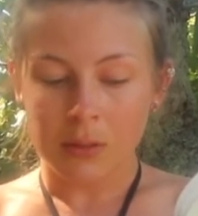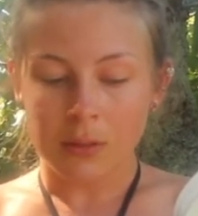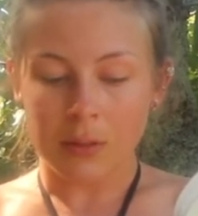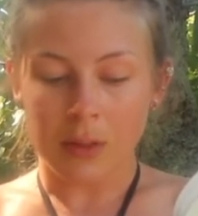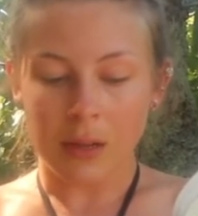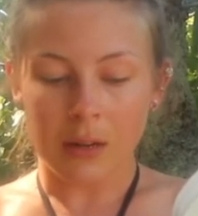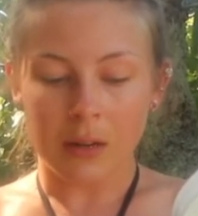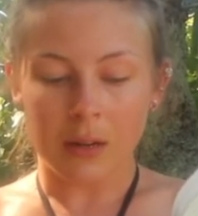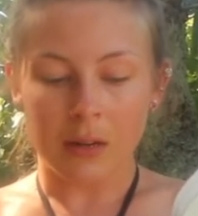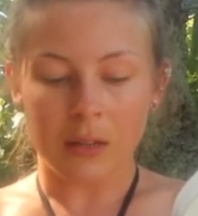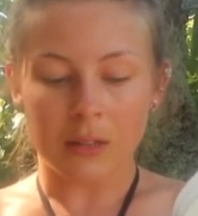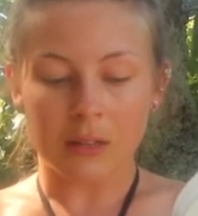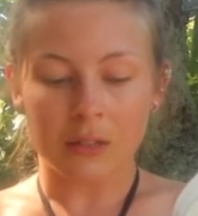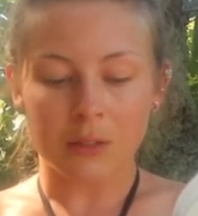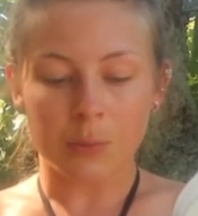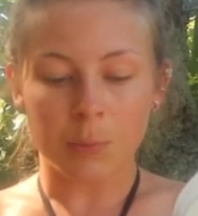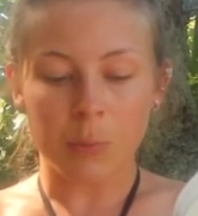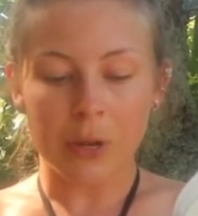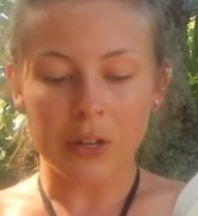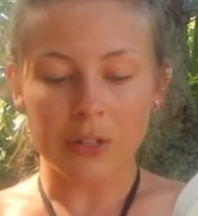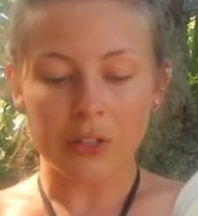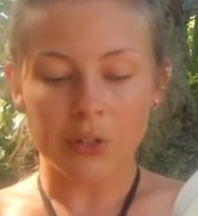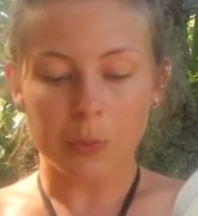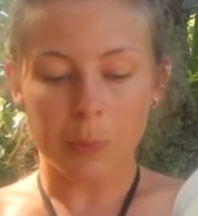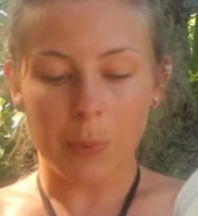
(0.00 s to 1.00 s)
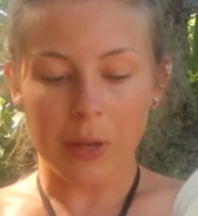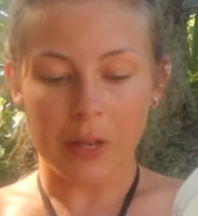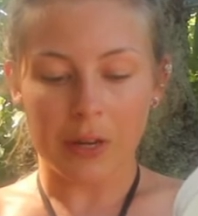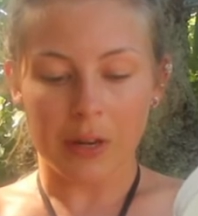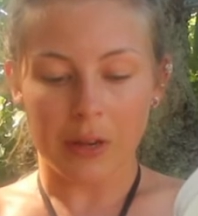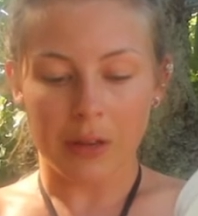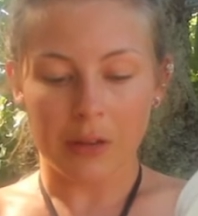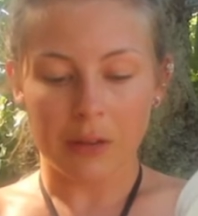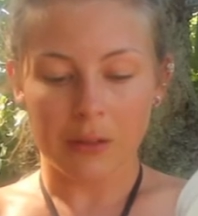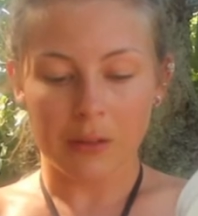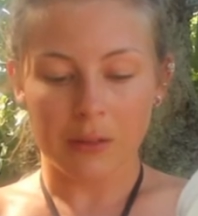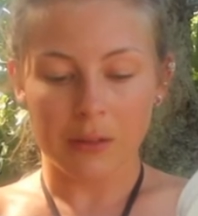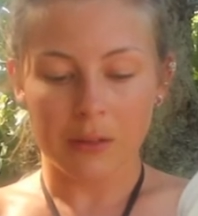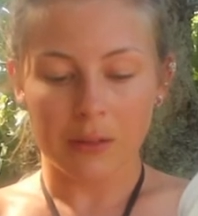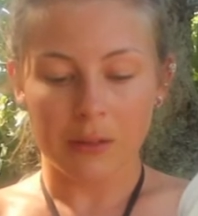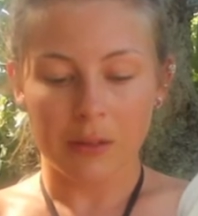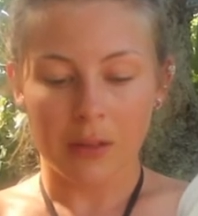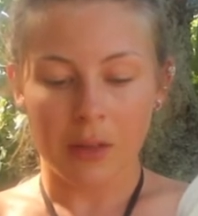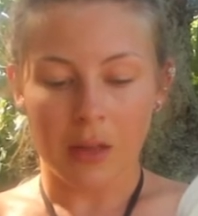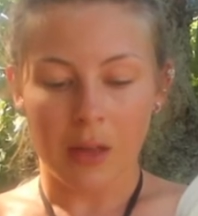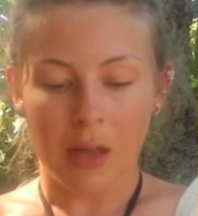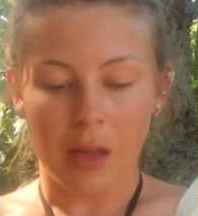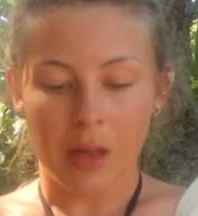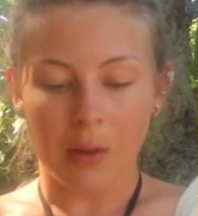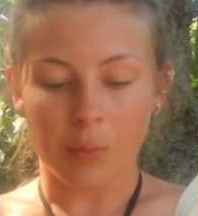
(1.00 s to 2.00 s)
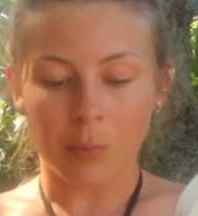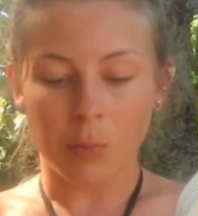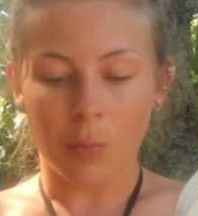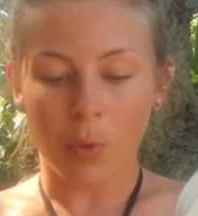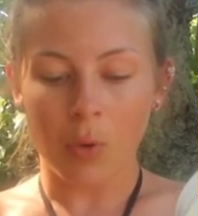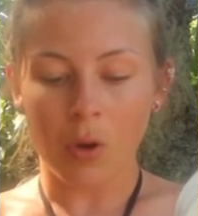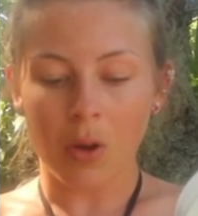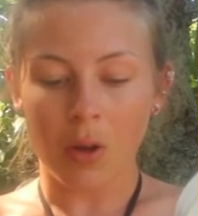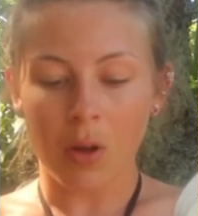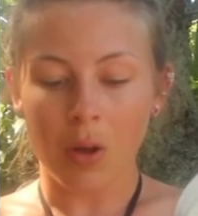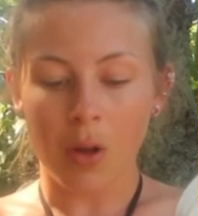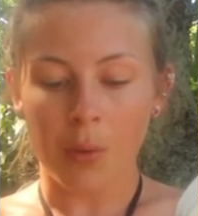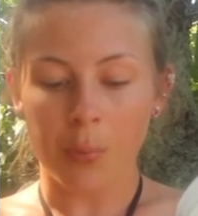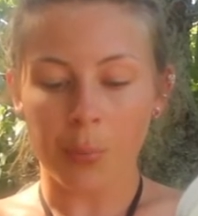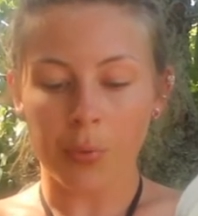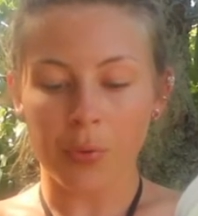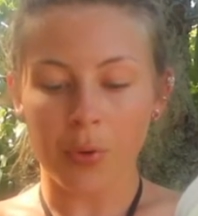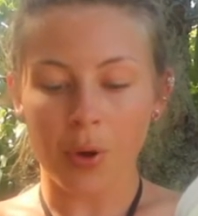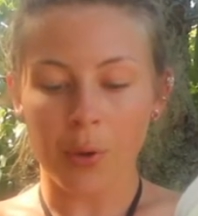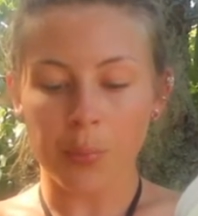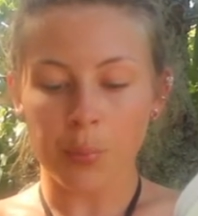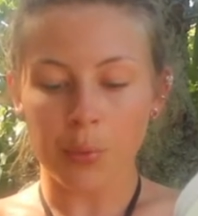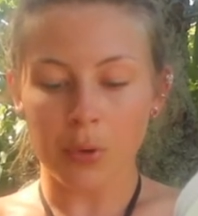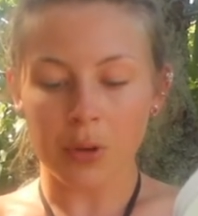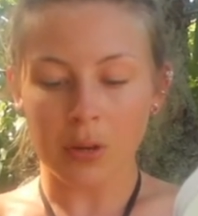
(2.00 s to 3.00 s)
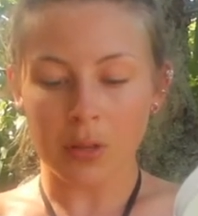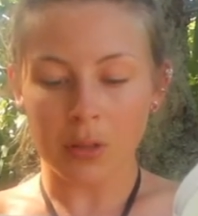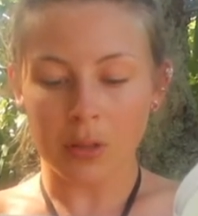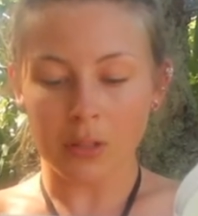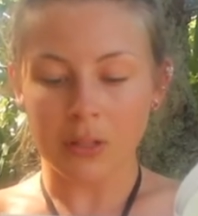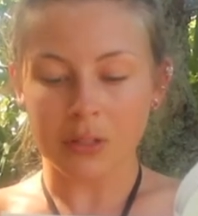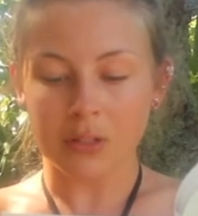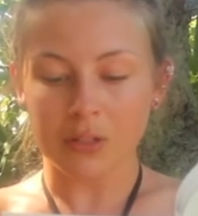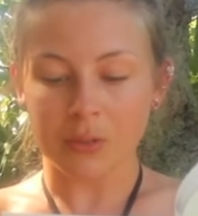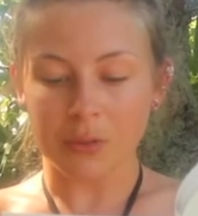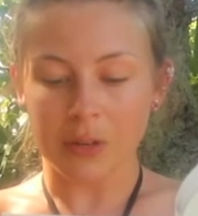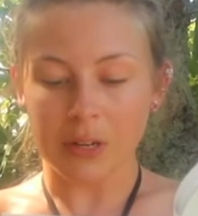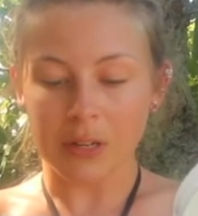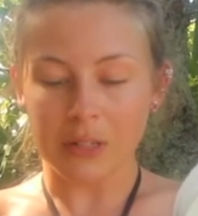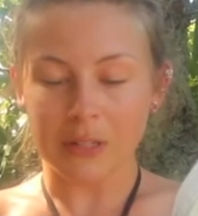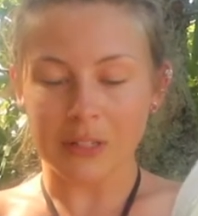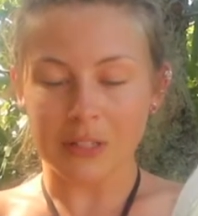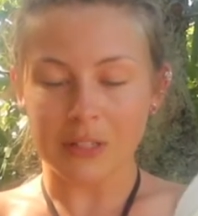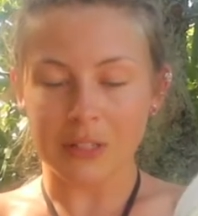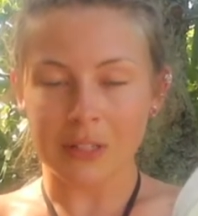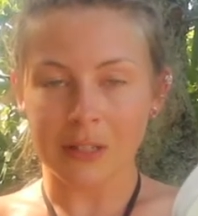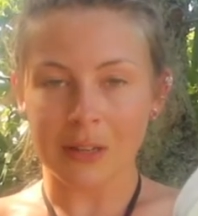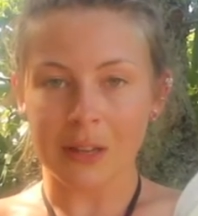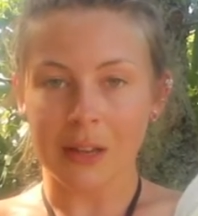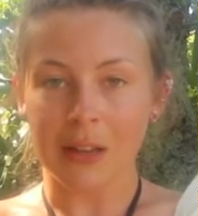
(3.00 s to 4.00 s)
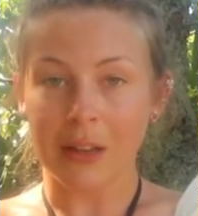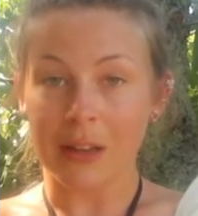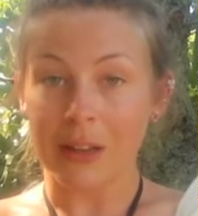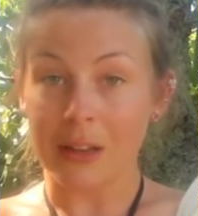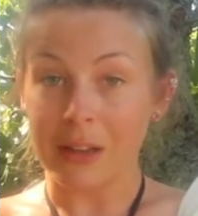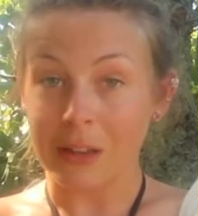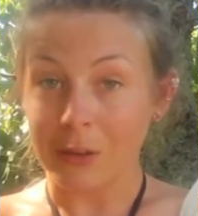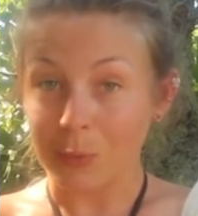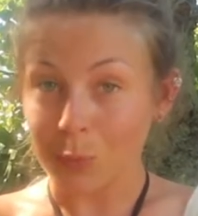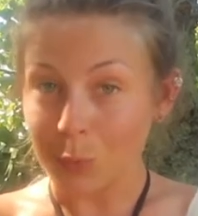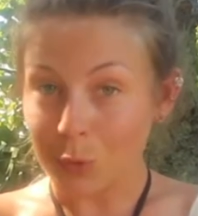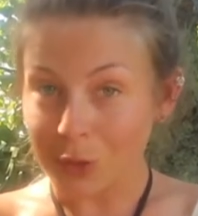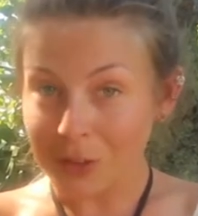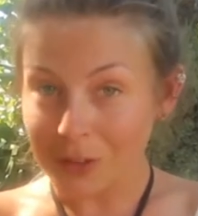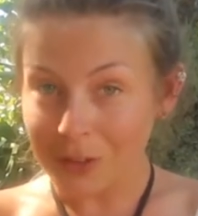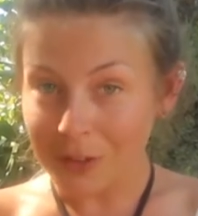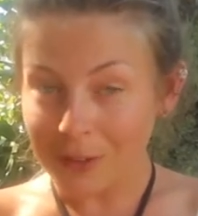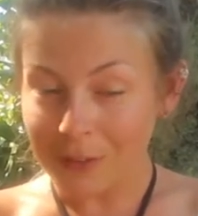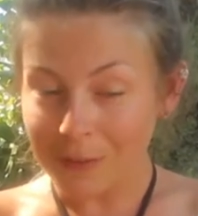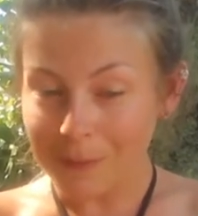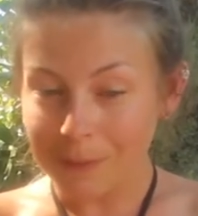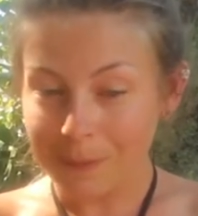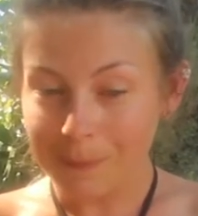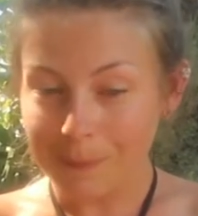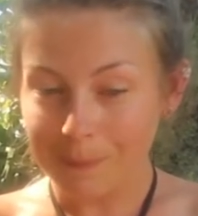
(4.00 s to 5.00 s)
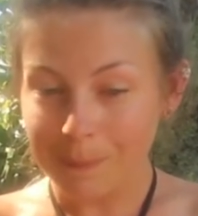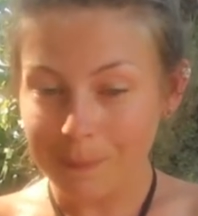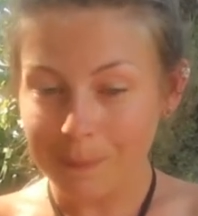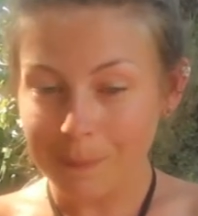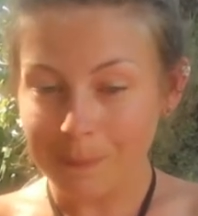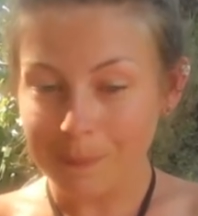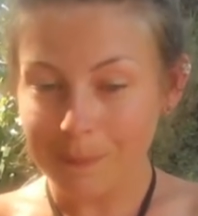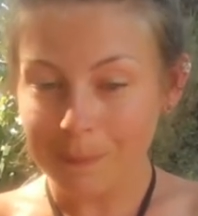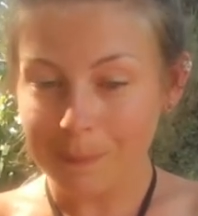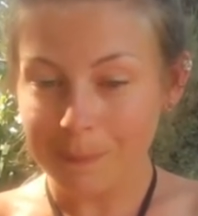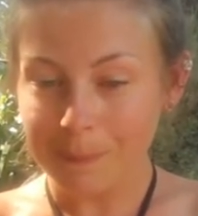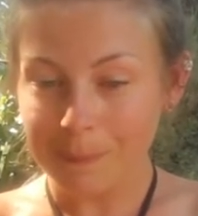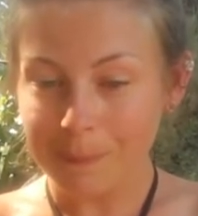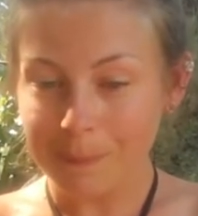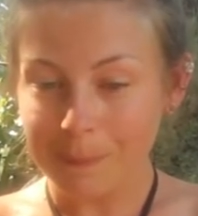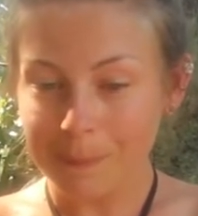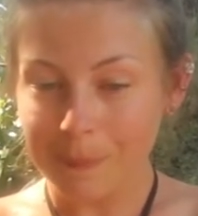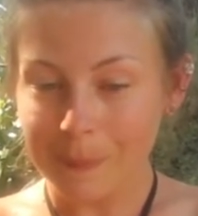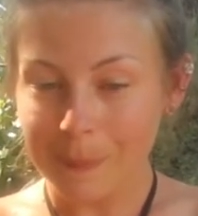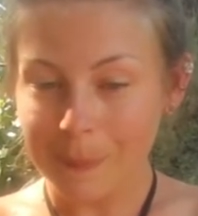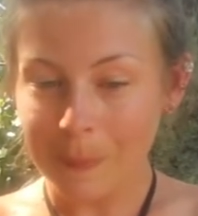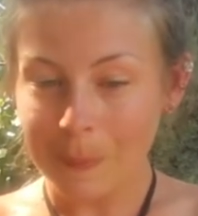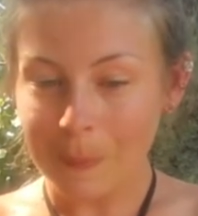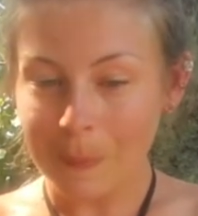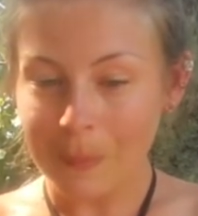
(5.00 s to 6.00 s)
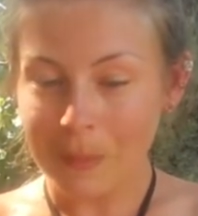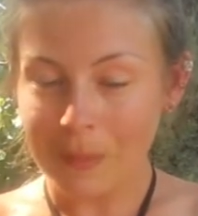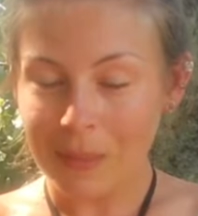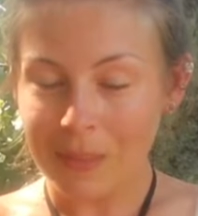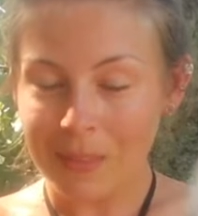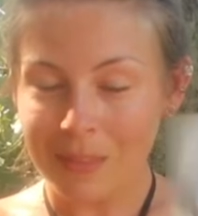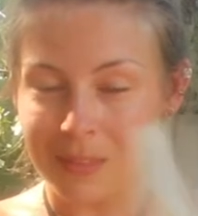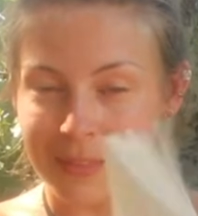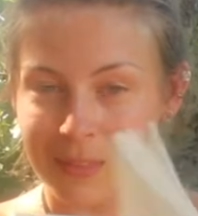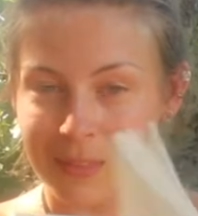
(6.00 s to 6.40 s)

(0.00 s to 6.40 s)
that it is much better and more appropriately directed inward.